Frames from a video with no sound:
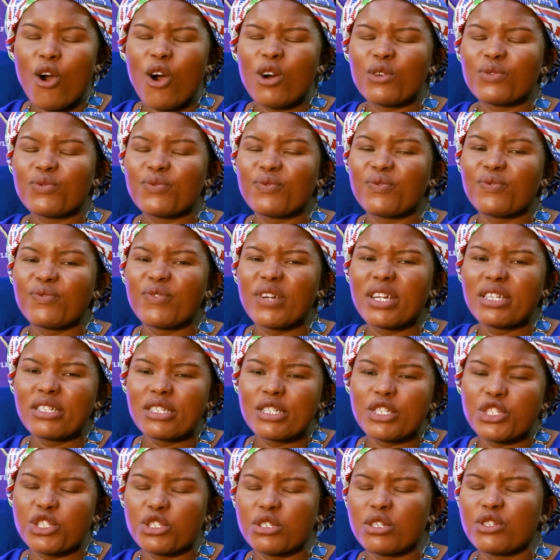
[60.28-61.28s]

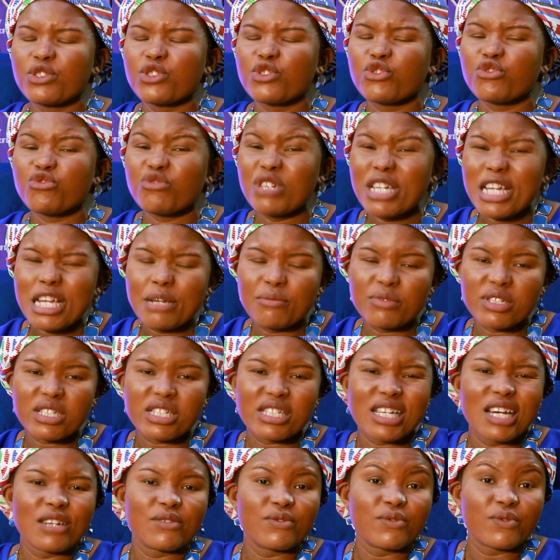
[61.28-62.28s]
unfinished dreams
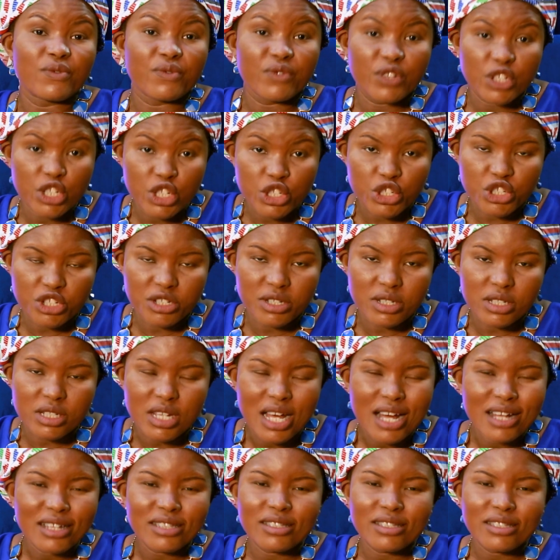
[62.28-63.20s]
and visions